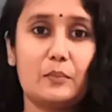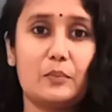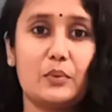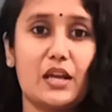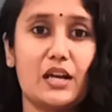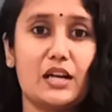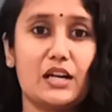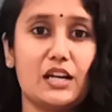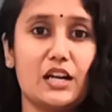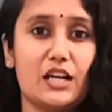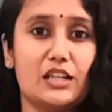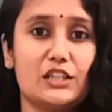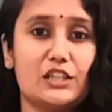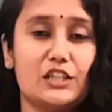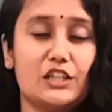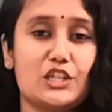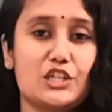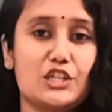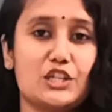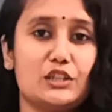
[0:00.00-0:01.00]
Priyanka
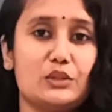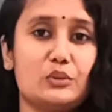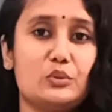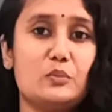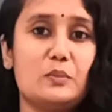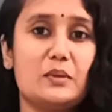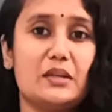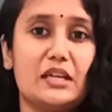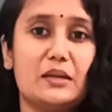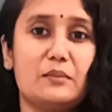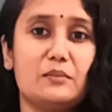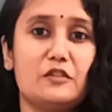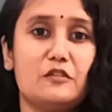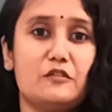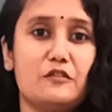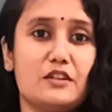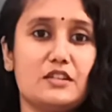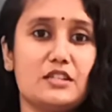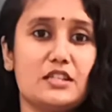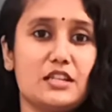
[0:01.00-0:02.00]
Radhakrishnan, who became the
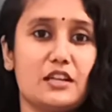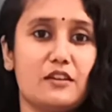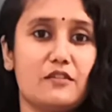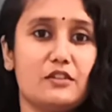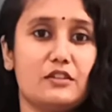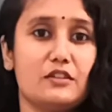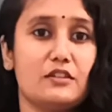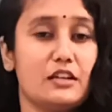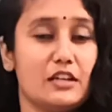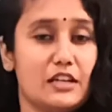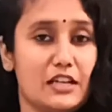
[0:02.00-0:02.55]
first ever